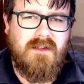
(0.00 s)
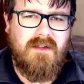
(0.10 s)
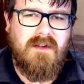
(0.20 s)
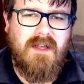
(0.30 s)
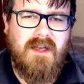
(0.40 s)

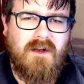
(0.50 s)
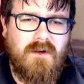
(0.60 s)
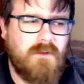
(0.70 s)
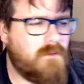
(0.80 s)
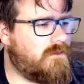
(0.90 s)

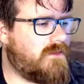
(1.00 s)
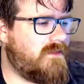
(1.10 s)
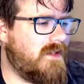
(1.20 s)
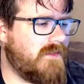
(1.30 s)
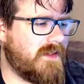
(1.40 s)
Now
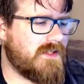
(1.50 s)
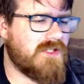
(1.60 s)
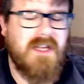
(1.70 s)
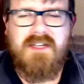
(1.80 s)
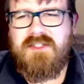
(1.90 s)
everything
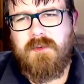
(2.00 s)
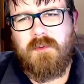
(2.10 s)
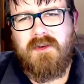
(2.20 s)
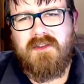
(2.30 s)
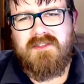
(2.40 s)
changed with
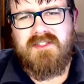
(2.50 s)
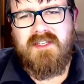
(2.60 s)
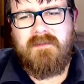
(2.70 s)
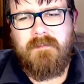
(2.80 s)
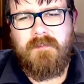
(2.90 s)
Windows 10.